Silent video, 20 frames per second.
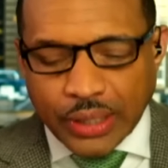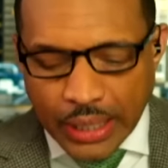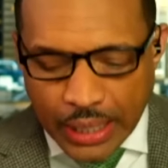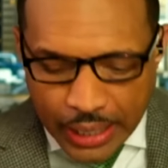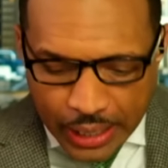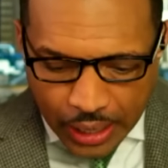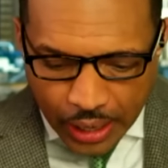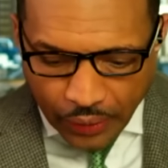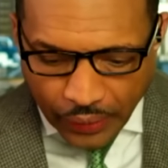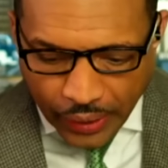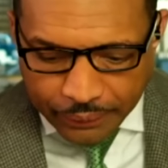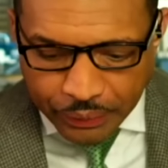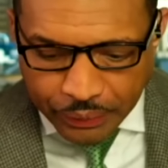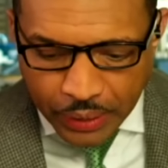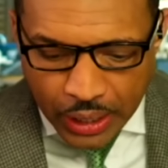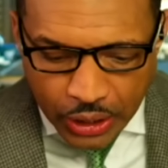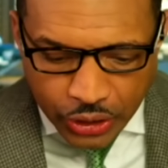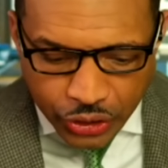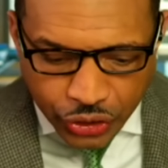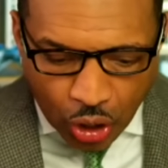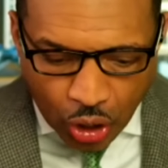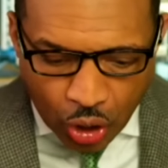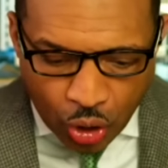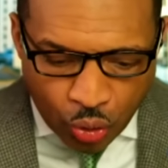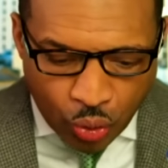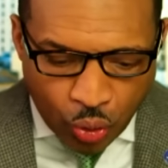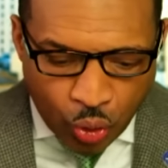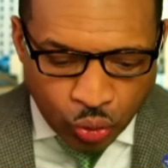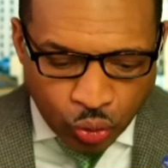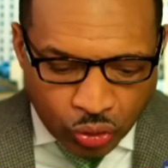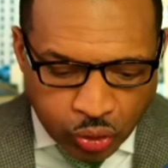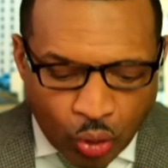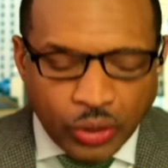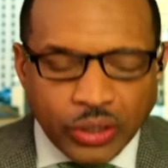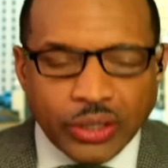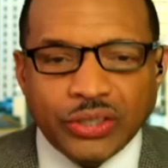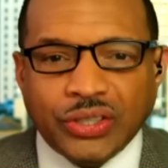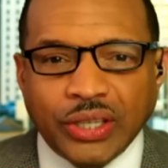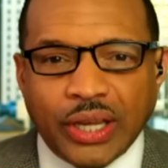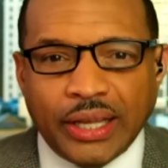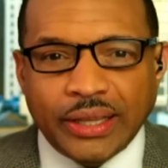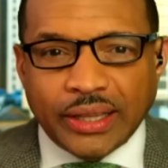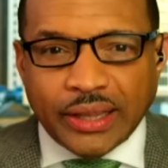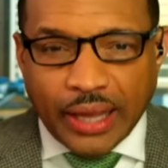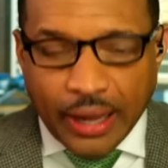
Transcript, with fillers: All right. So, whose lawyer said that they